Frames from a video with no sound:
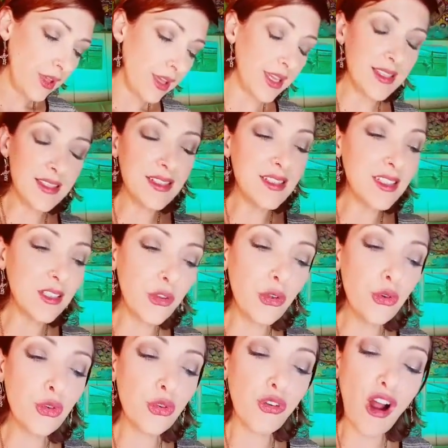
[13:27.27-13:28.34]
It's until you
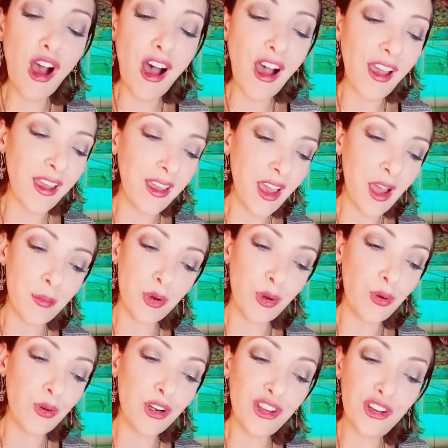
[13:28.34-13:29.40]
try,
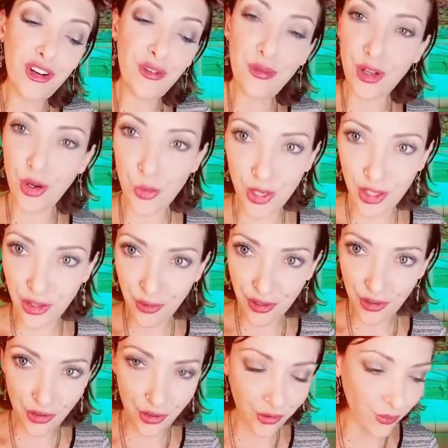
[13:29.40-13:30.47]
Capricorn, you don't know what you can
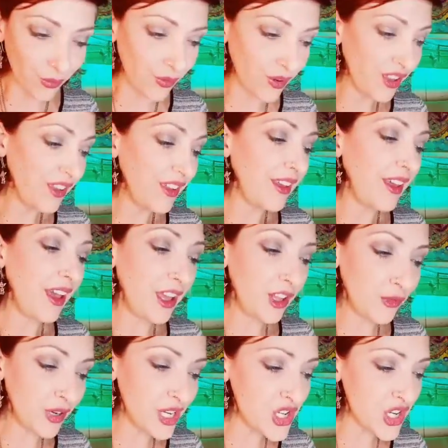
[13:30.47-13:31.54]
do.
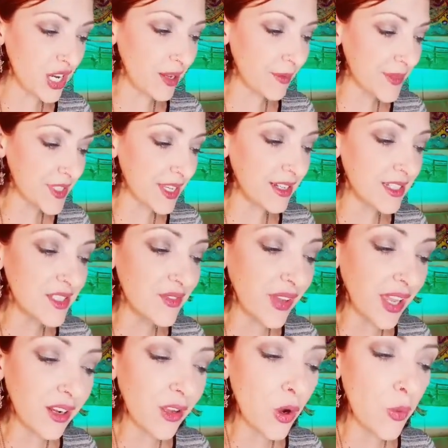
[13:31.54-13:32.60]
Henry James, and it's
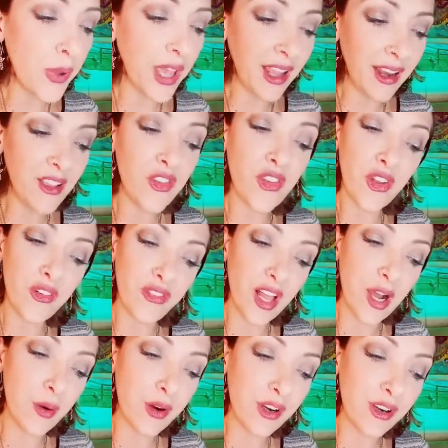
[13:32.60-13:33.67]
Van Gogh painting
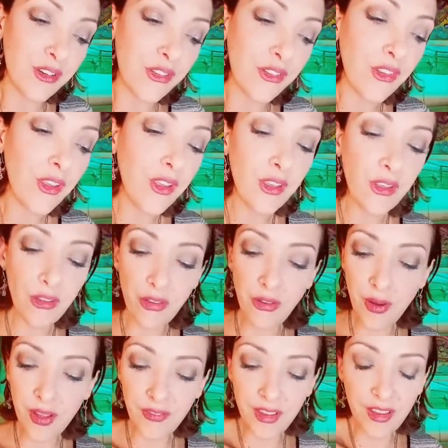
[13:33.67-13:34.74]
sunflowers. So
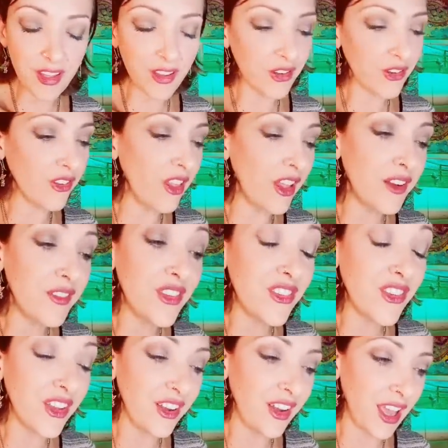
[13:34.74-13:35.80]
I feel like there's a lot of
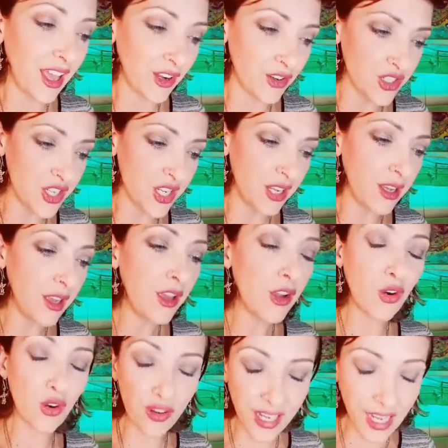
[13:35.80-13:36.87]
sun energy,
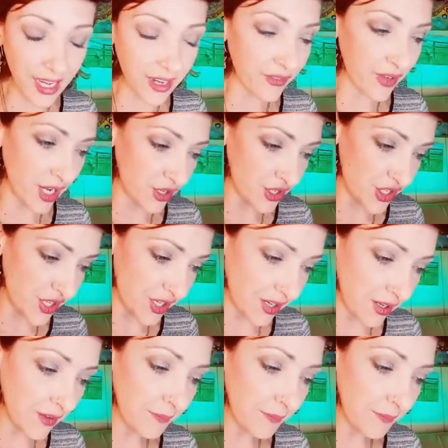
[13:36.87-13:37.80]
creative energy.